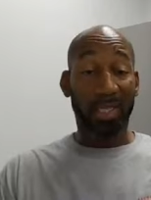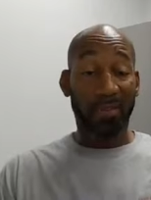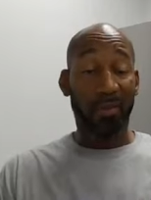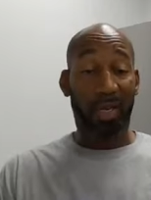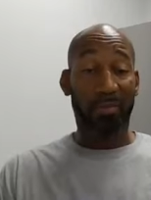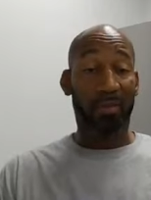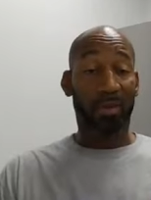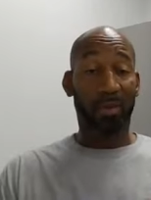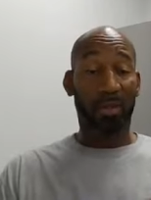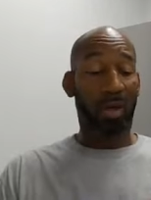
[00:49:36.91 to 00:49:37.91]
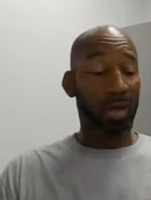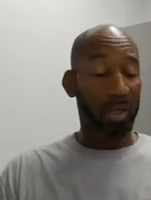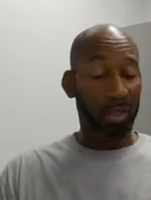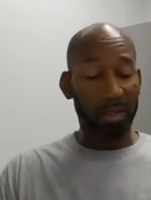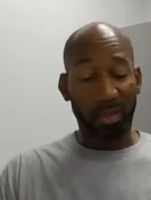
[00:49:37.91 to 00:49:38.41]
Give your life to the Lord. All
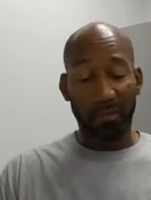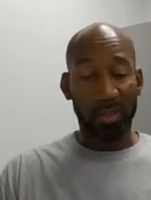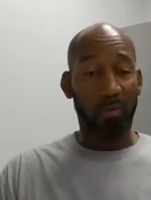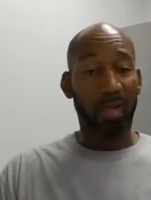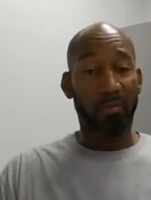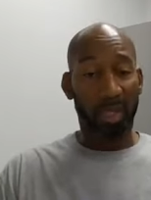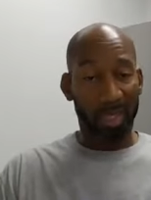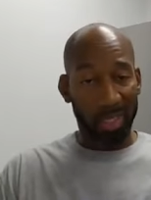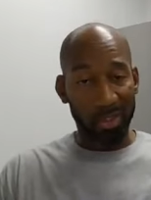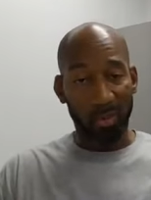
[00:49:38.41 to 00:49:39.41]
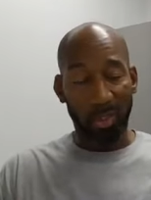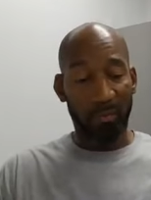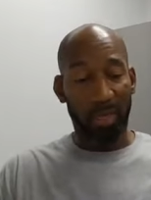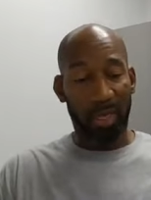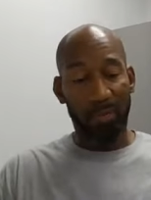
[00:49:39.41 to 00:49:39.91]
the other stuff is irrelevant unless you
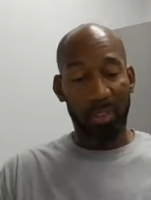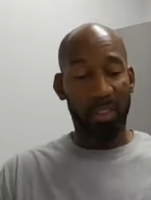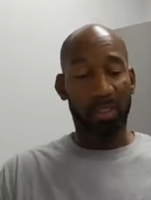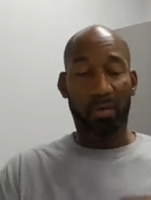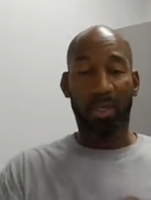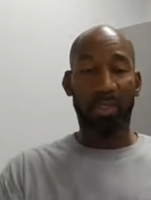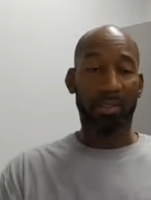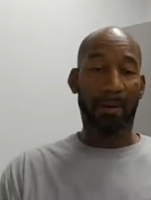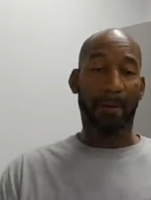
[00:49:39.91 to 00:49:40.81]
give your life to Jesus Christ.